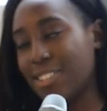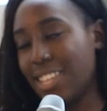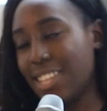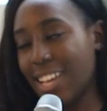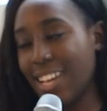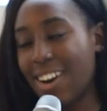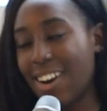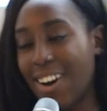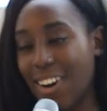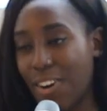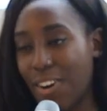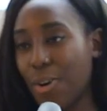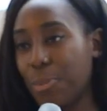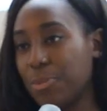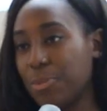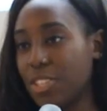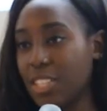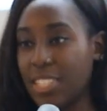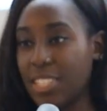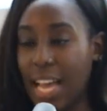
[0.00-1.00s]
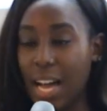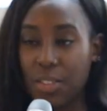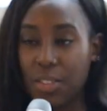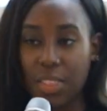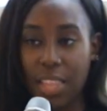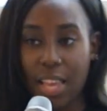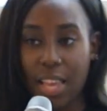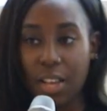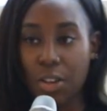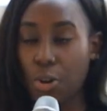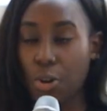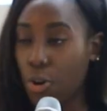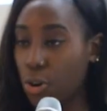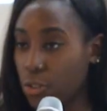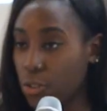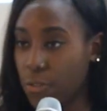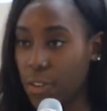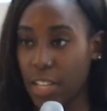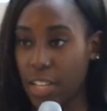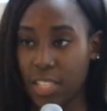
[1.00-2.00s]
There are options out there:
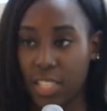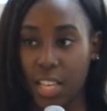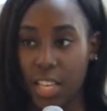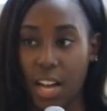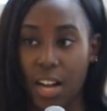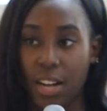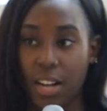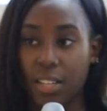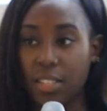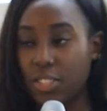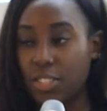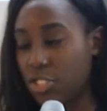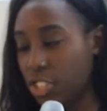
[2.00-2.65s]
Code First Girls,